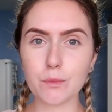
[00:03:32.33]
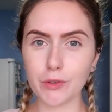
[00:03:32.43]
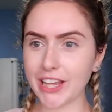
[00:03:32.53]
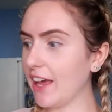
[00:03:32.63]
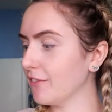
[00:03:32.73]
will
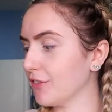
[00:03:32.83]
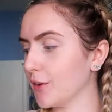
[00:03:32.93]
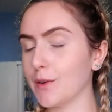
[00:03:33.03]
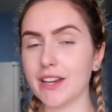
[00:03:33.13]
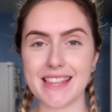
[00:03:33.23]
get
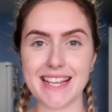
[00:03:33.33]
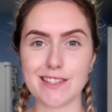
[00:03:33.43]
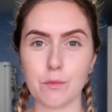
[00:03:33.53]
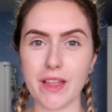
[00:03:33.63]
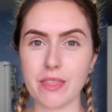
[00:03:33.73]
through all of
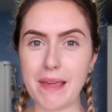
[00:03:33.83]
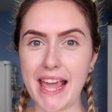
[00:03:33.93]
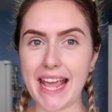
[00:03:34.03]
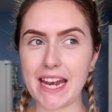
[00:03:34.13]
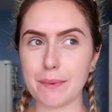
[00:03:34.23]
this with
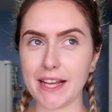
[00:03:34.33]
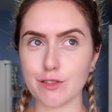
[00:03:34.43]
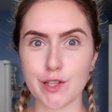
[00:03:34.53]
me in about